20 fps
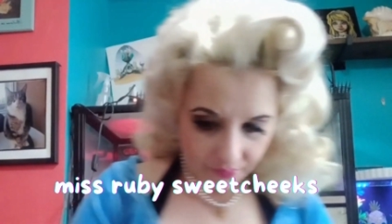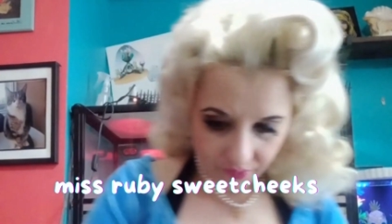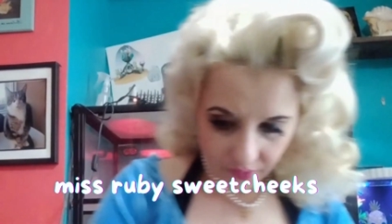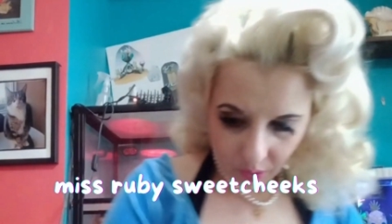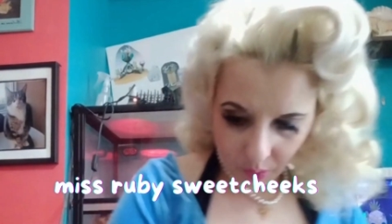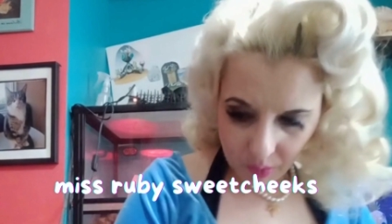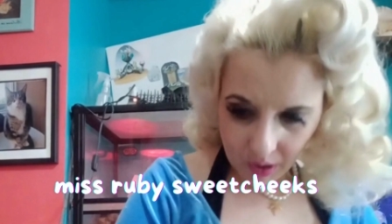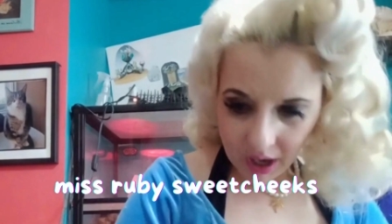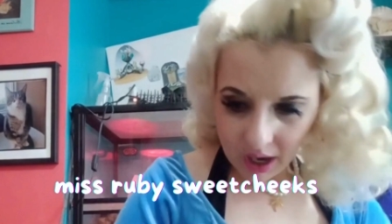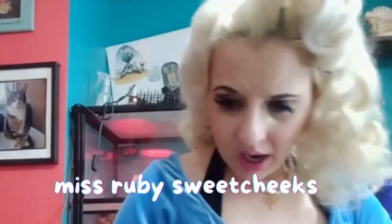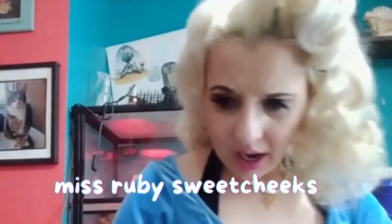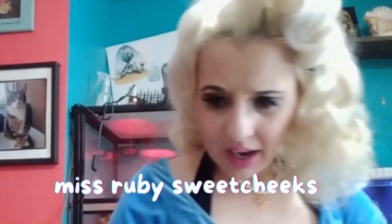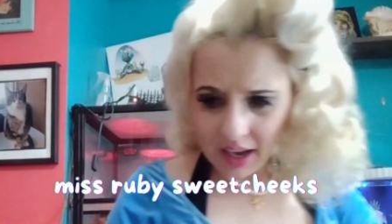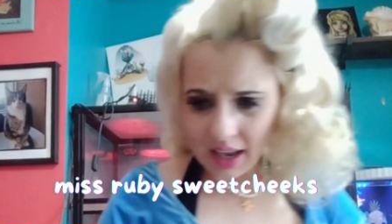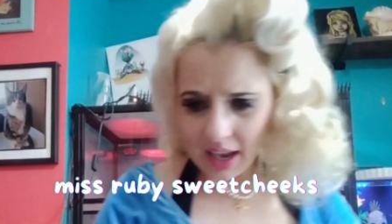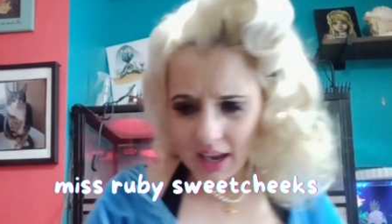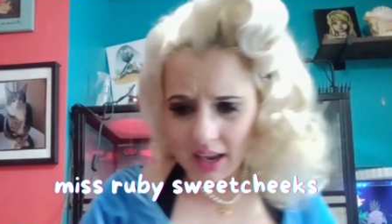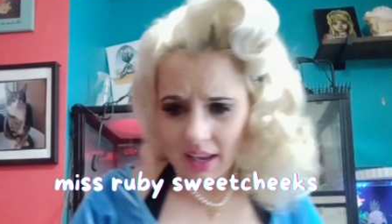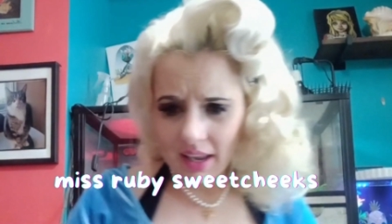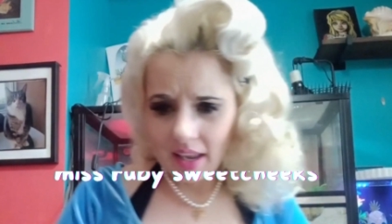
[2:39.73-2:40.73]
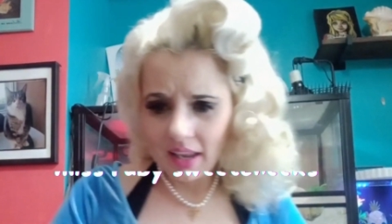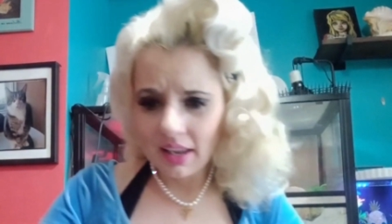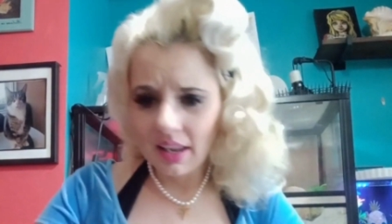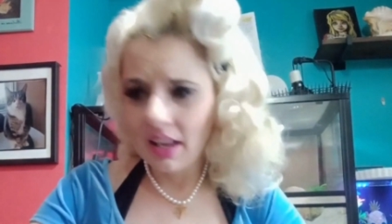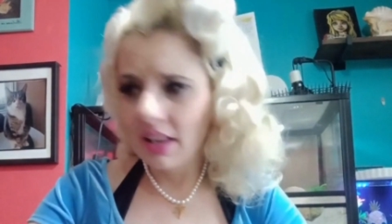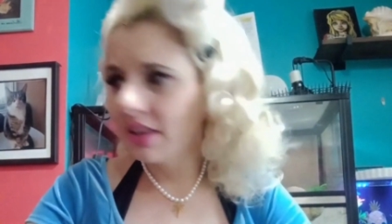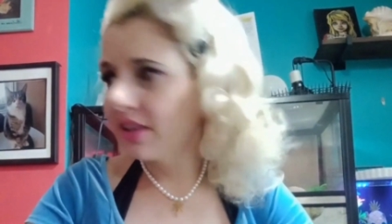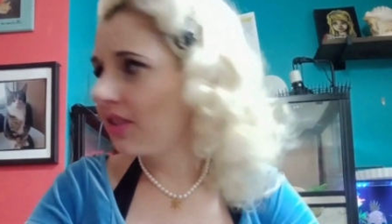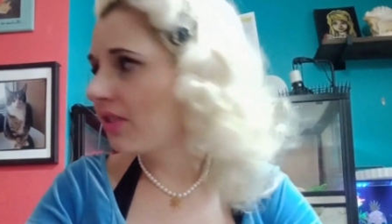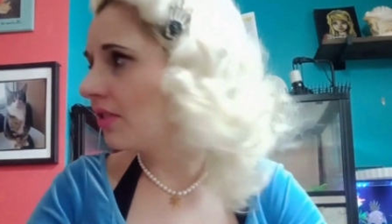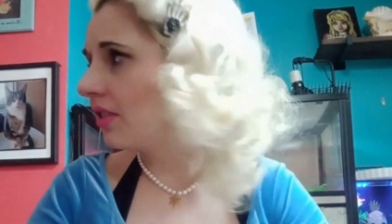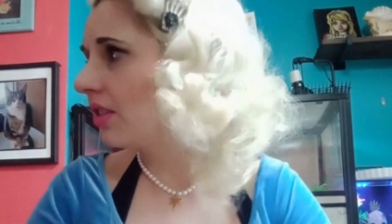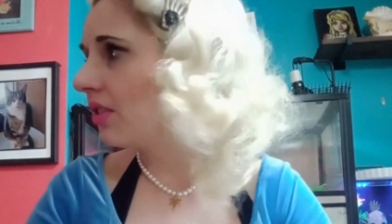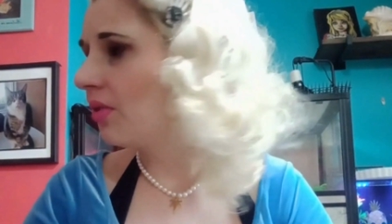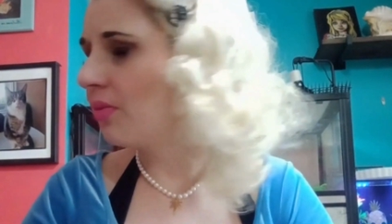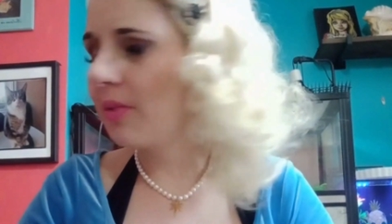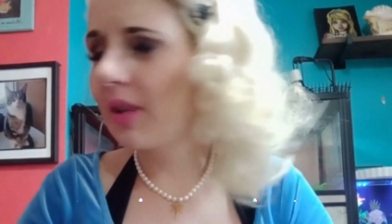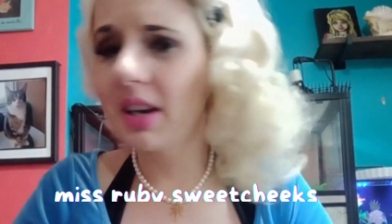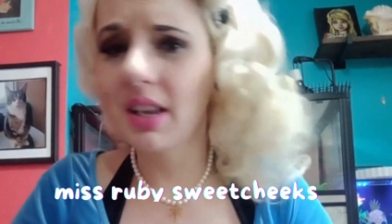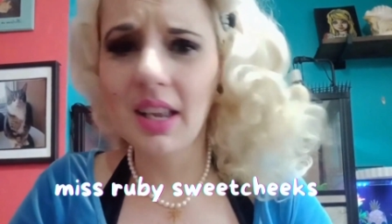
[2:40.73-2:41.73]
why I can't get Color Street to
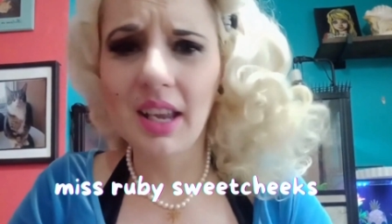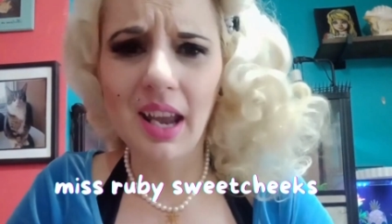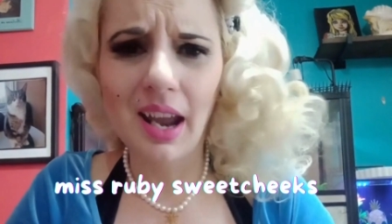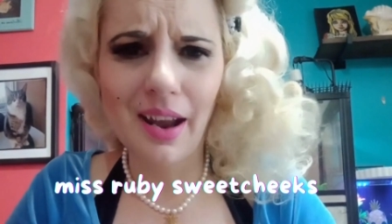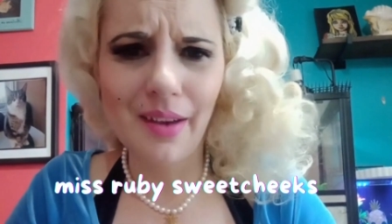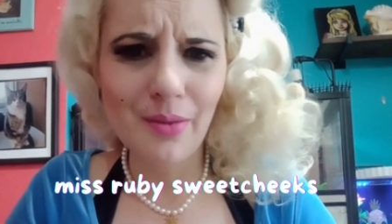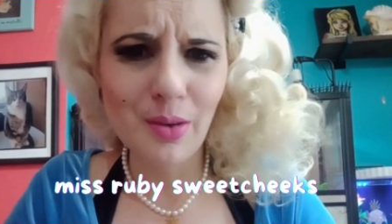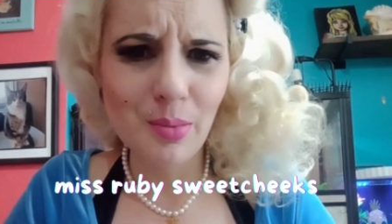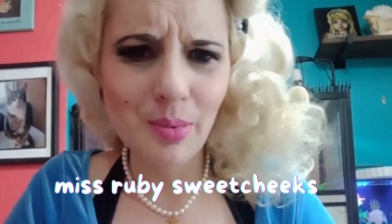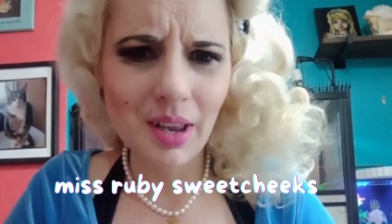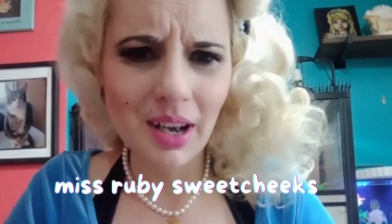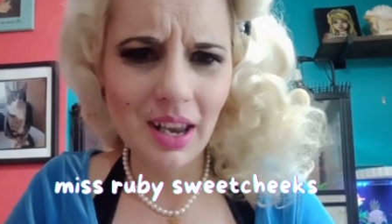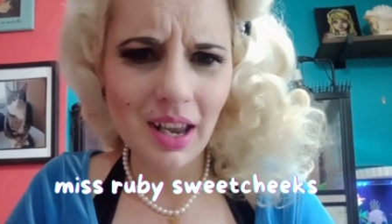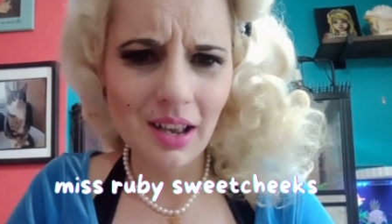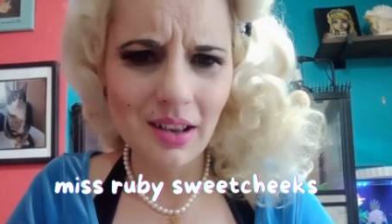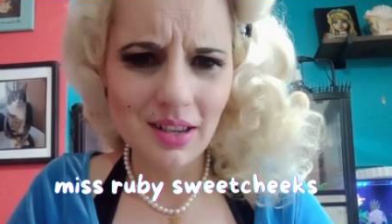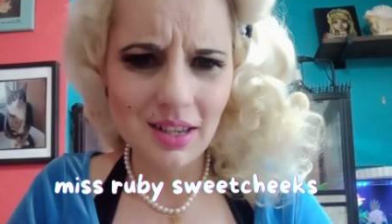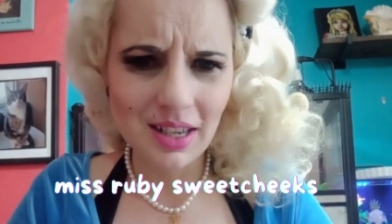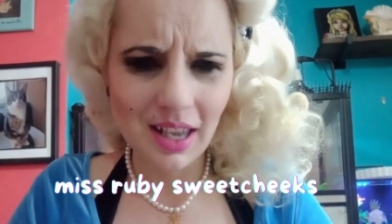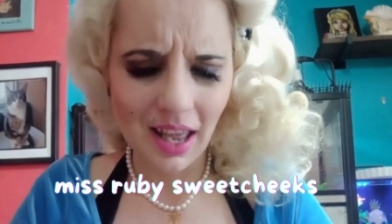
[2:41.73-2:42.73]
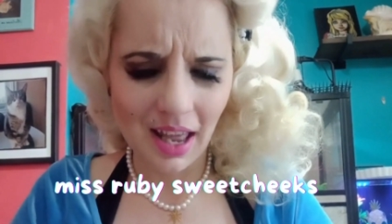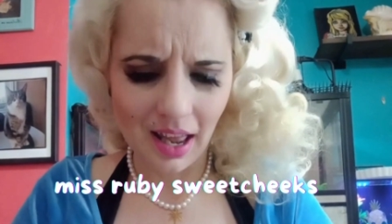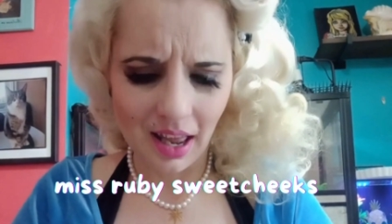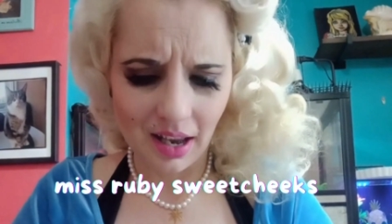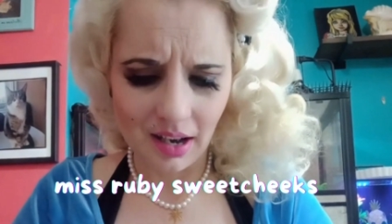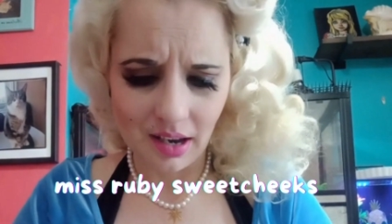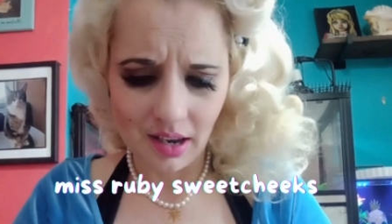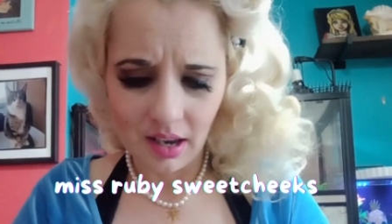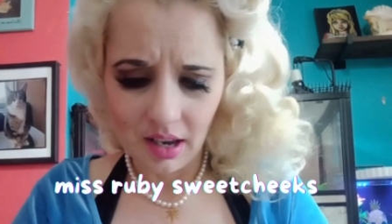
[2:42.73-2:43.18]
work with everybody else can.